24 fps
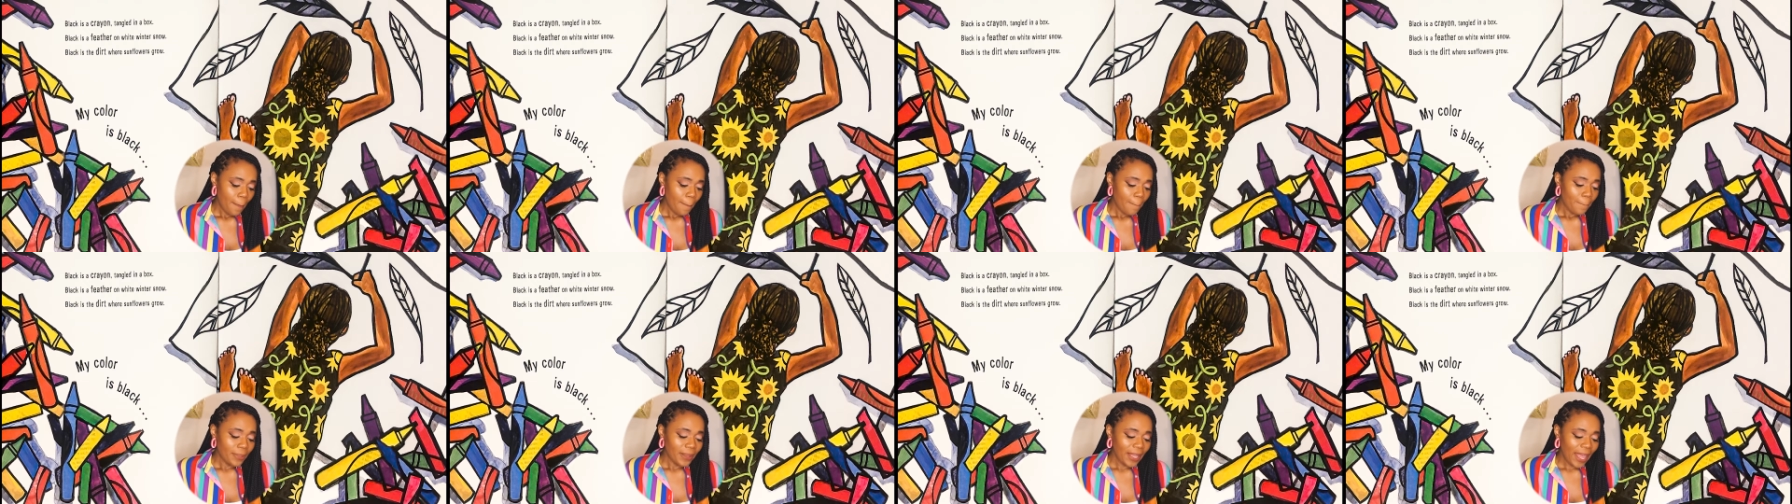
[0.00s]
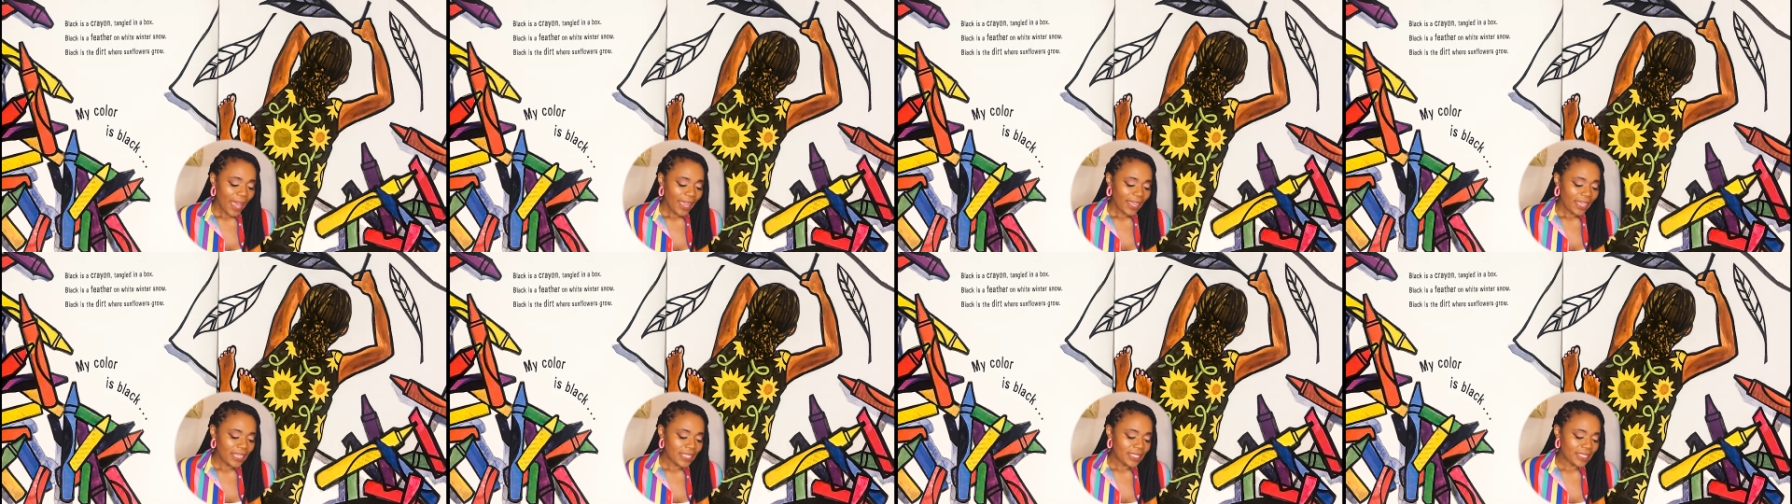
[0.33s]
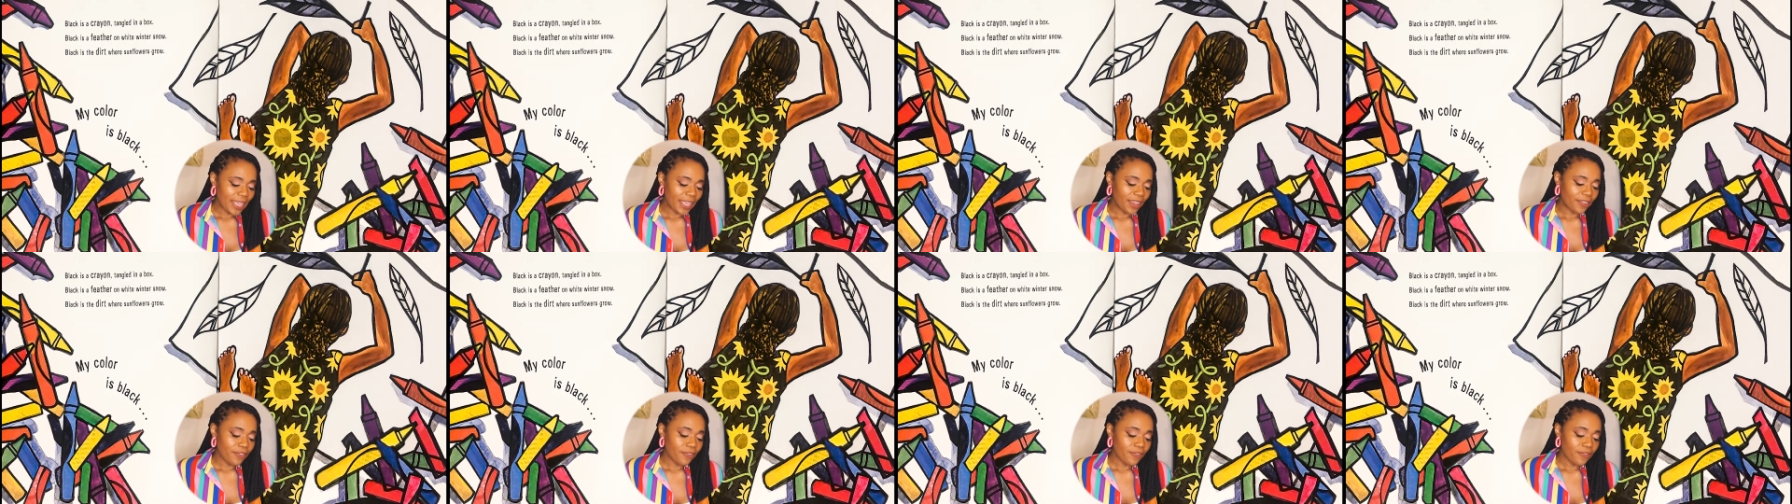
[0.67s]
Black is
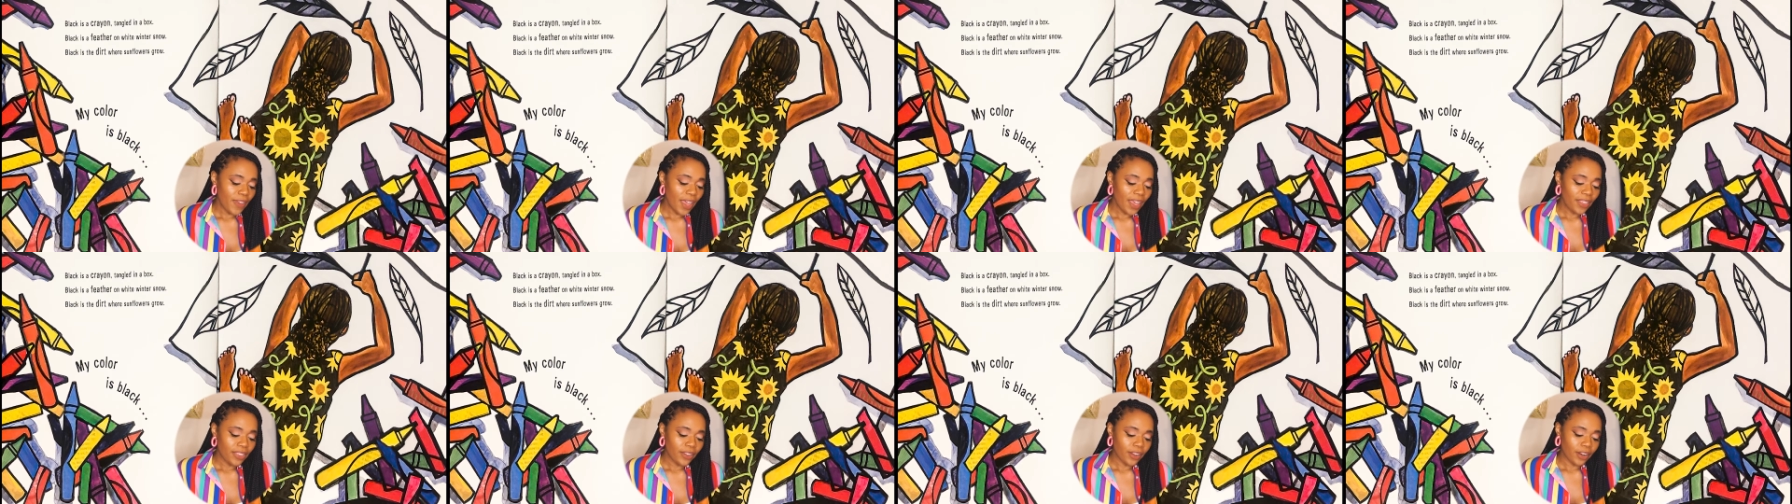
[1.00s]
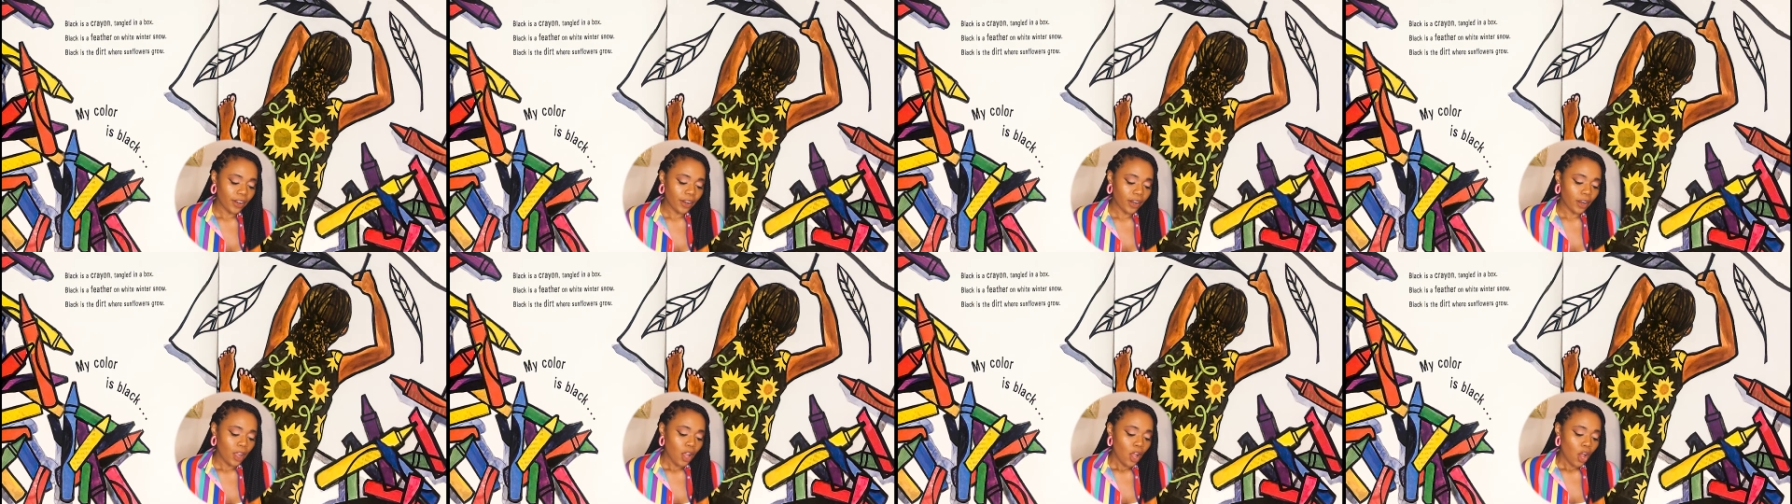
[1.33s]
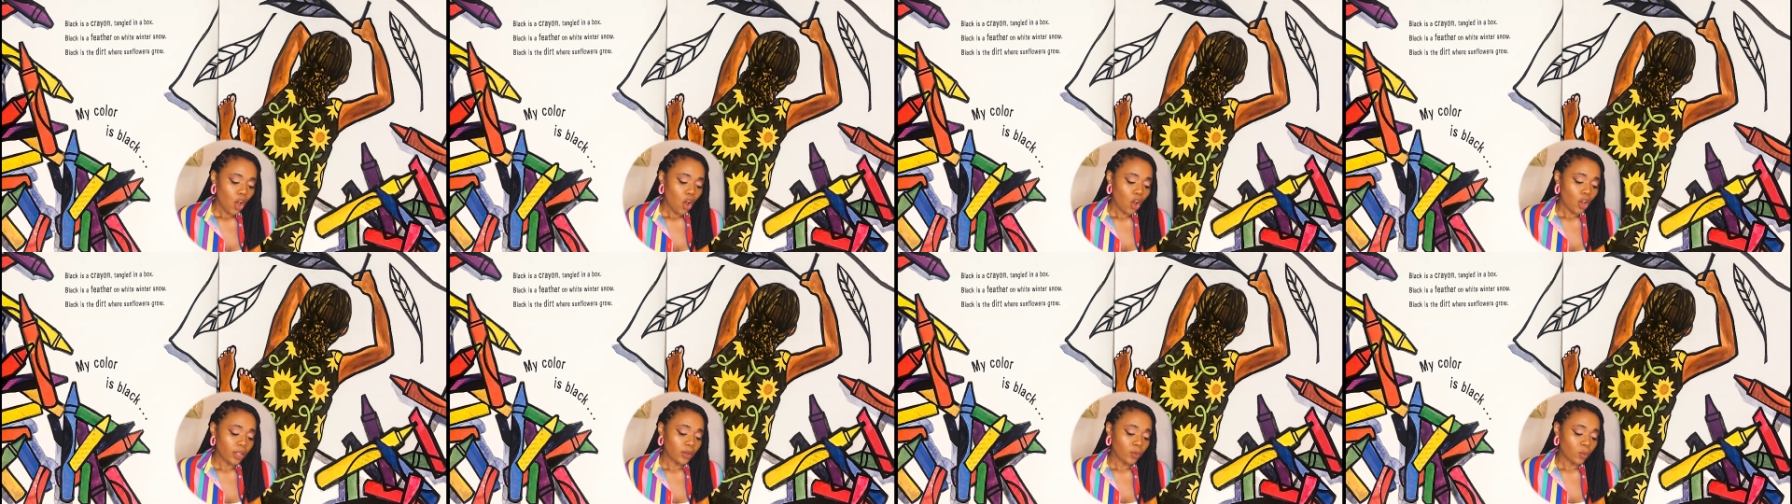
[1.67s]
a feather
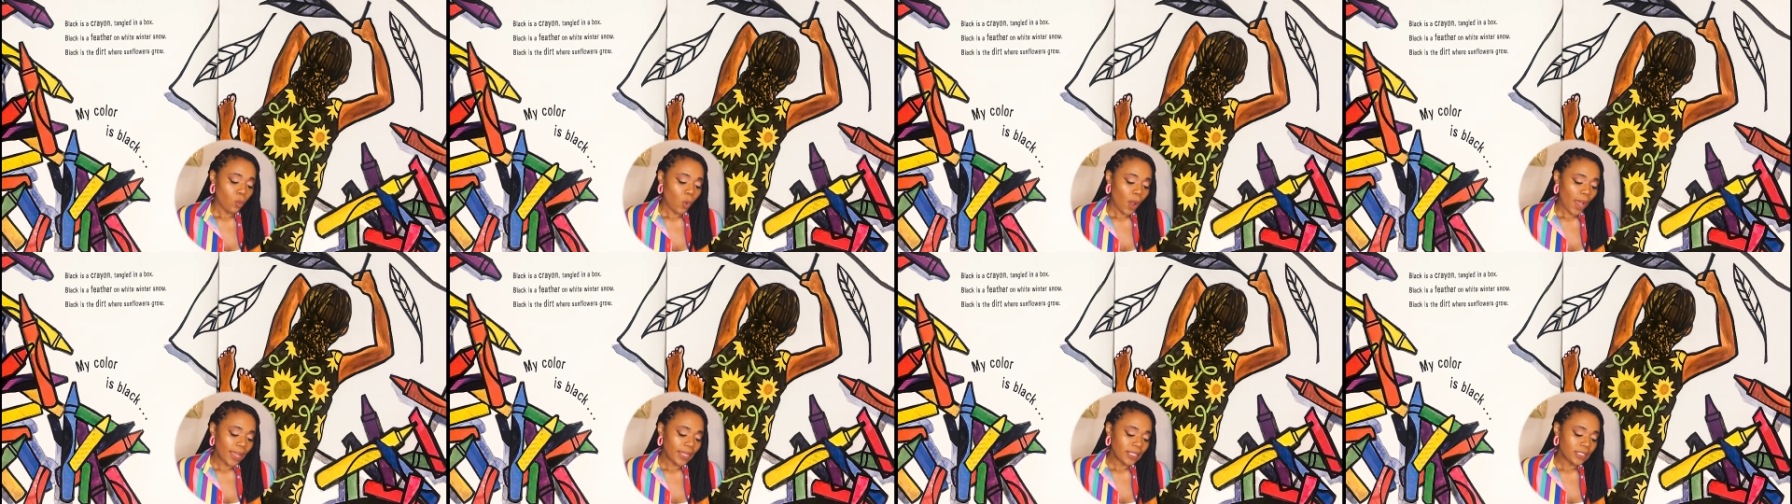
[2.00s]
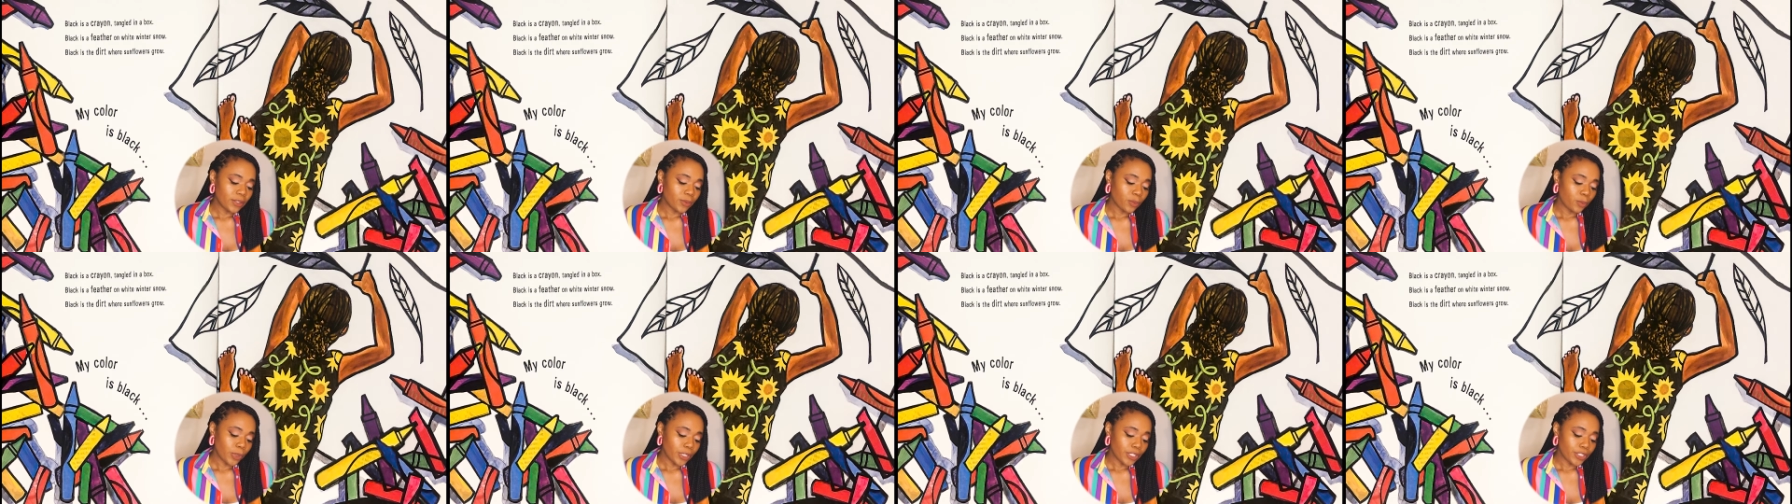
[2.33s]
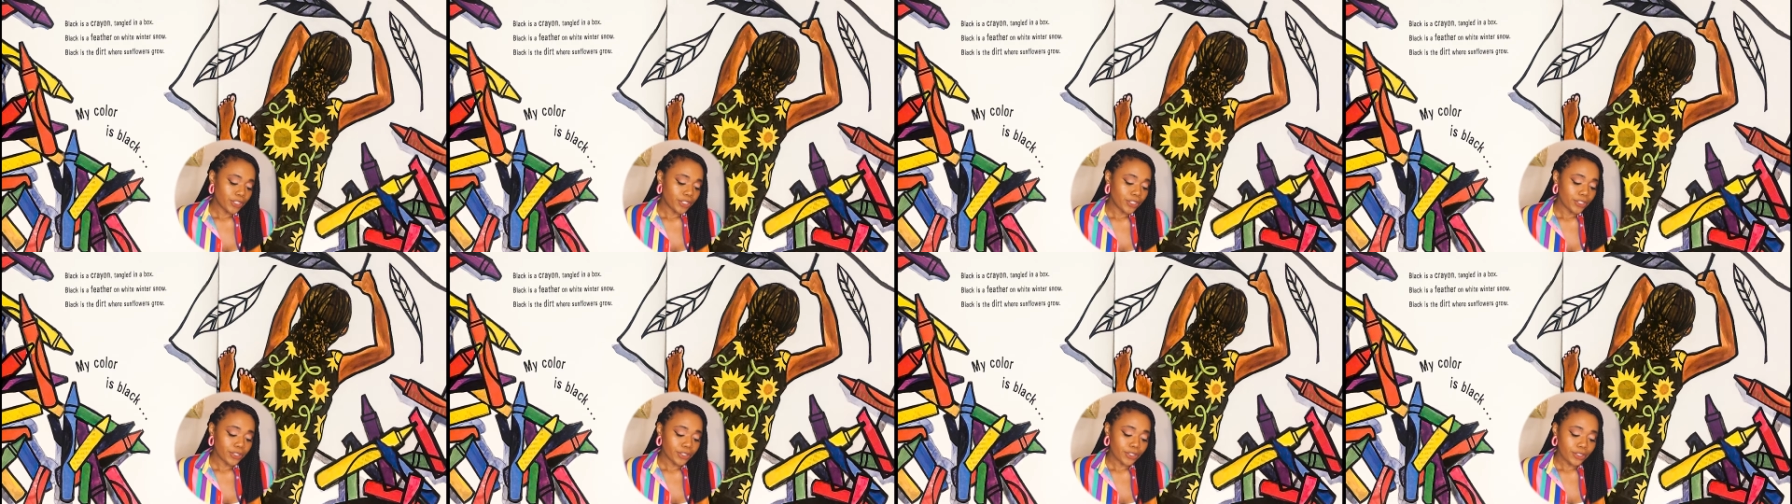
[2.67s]
on white
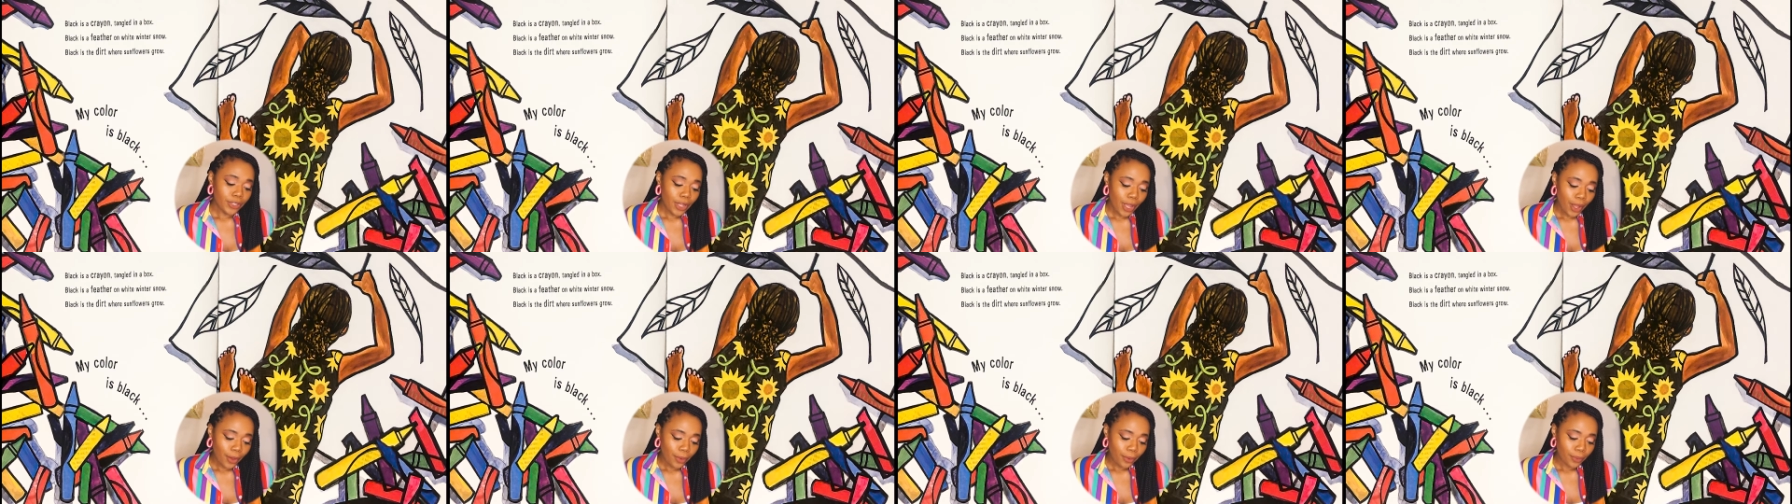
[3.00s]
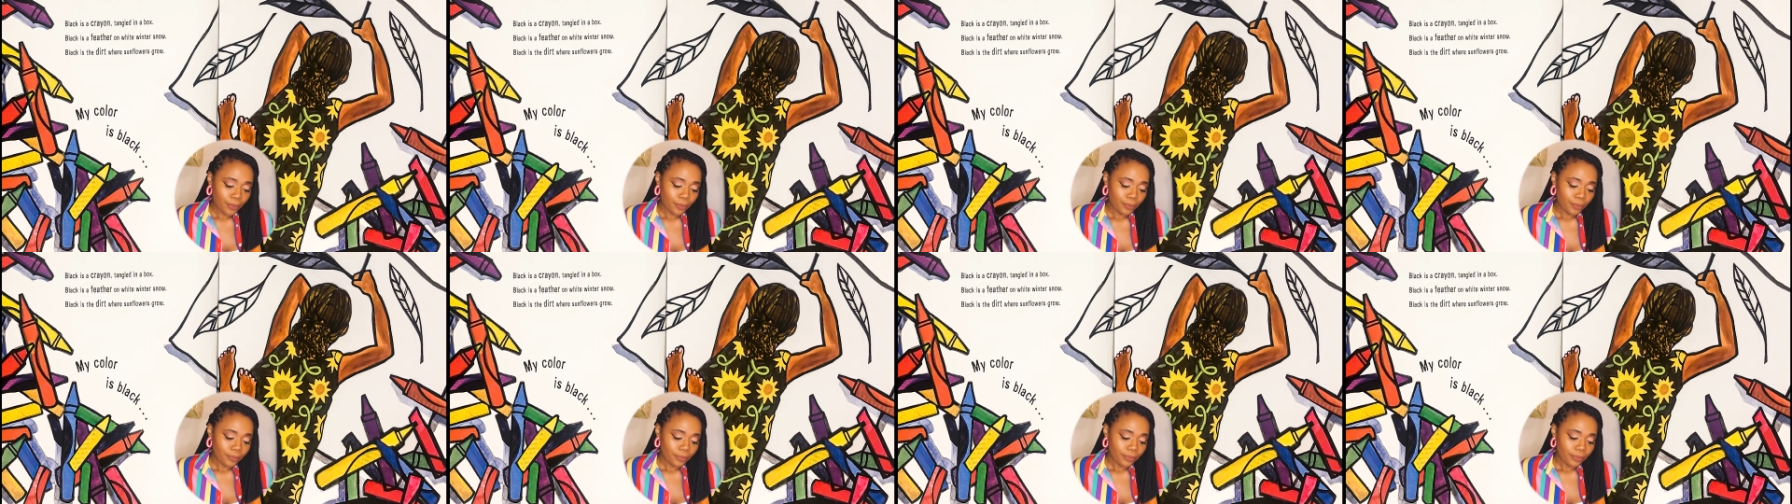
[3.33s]
winter snow.